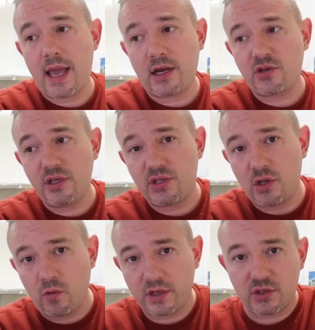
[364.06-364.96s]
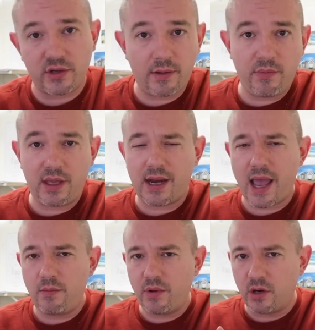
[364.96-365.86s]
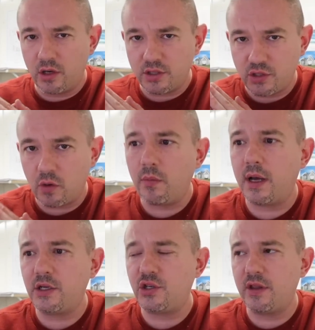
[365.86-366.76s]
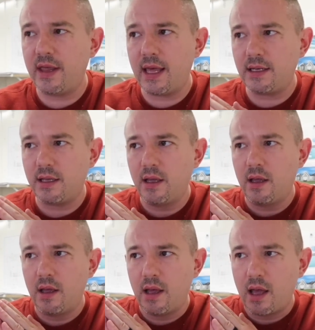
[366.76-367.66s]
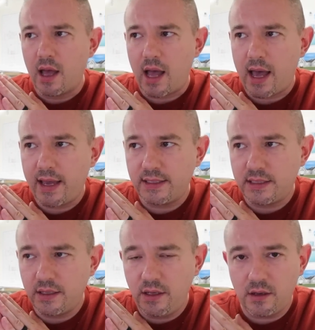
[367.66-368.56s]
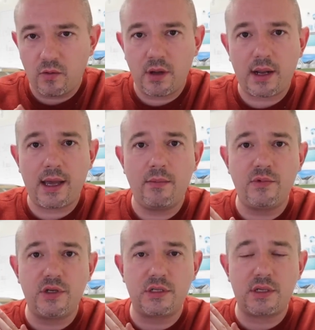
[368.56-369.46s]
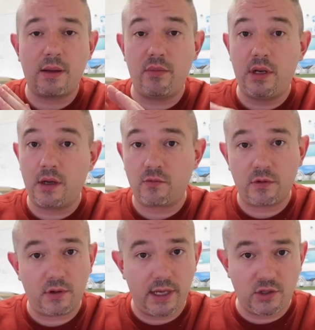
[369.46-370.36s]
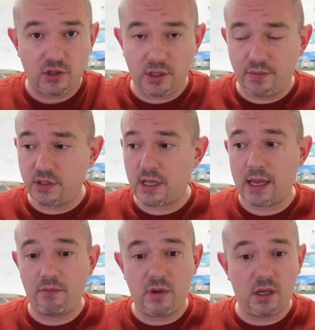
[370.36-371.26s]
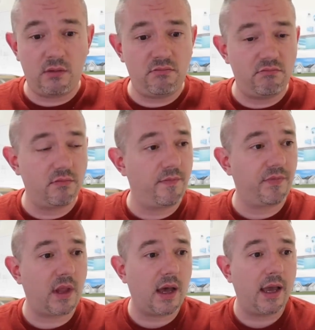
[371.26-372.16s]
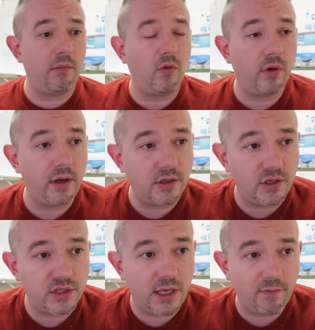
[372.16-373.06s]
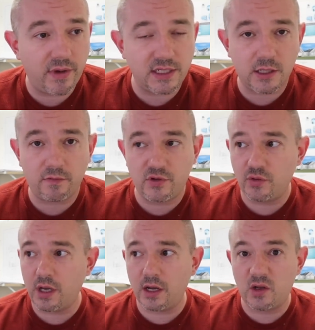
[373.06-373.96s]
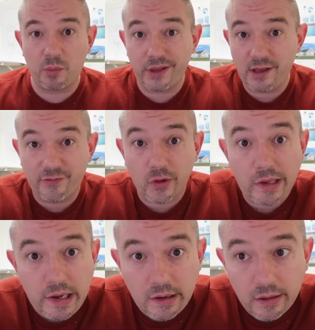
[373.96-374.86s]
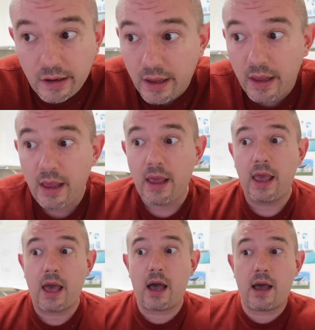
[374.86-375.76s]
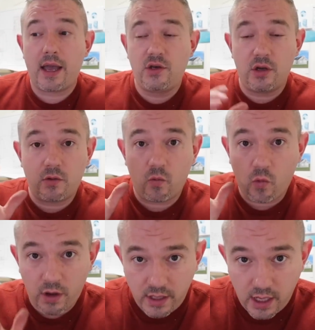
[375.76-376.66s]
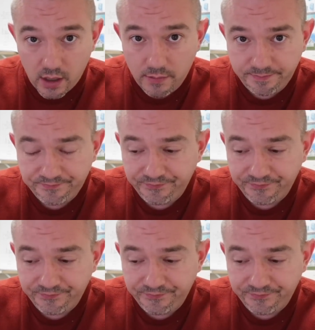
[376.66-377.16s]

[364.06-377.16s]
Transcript: actually so extreme and i had been hurt so much that i said you know what i'm just i'm done with relationships i'm done i am going to just give myself to god completely for a year uh, i took one year